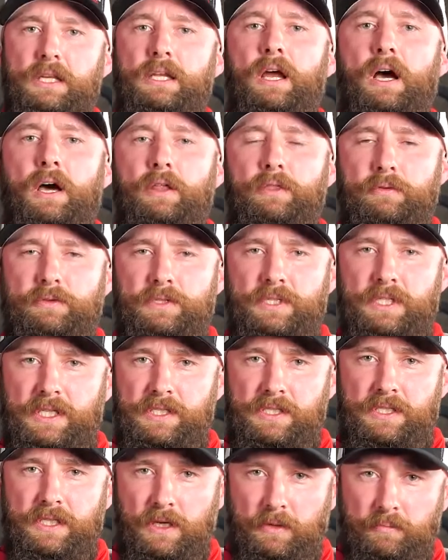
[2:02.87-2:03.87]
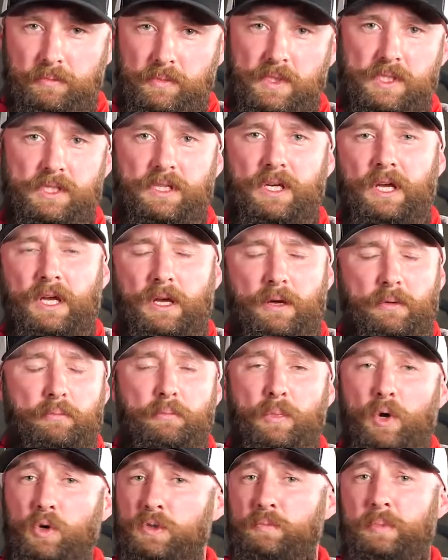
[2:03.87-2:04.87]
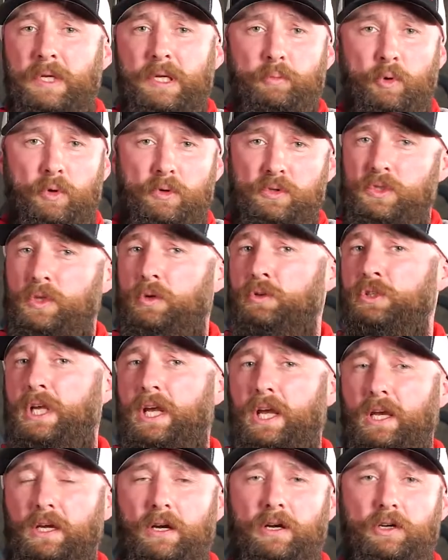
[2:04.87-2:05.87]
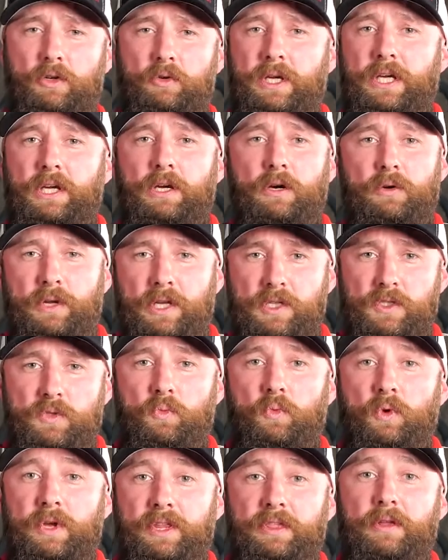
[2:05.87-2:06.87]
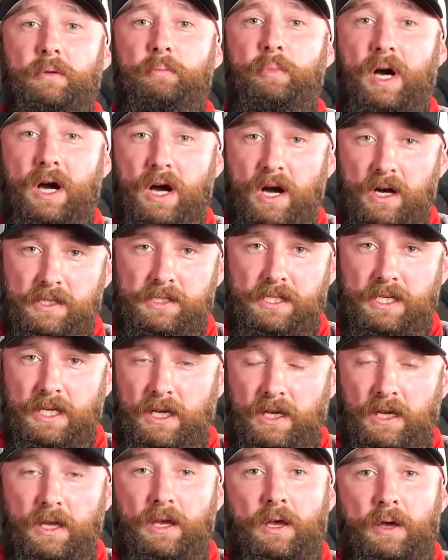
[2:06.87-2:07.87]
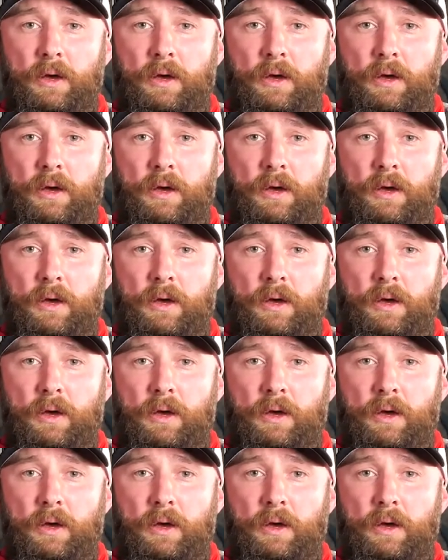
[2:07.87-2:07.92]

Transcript: and other systems. Most people associate concrete coatings with epoxy,